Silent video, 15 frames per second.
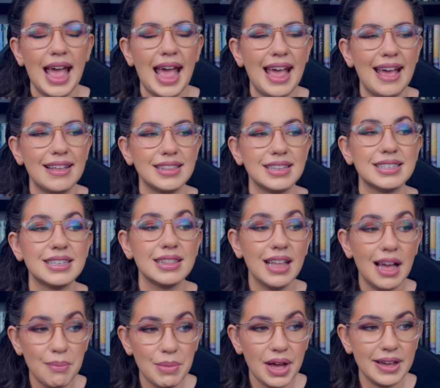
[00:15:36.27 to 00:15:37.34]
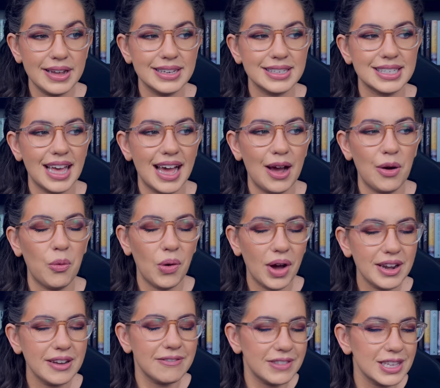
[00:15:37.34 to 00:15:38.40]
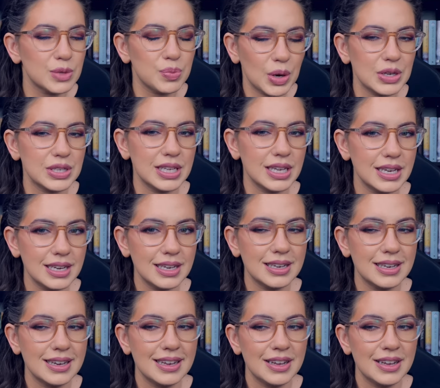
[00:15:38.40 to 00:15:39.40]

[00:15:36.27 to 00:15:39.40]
And the dilemma is that, what if this person,